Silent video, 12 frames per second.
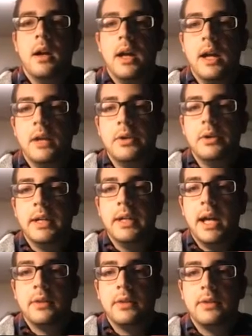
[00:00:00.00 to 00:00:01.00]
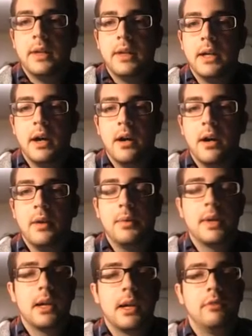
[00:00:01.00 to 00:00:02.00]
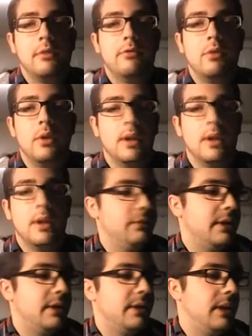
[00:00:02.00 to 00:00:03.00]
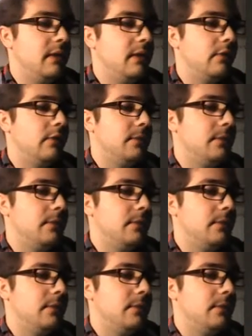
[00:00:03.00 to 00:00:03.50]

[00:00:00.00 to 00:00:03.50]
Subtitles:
And you can cast a card that costs 4 or less without paying for it.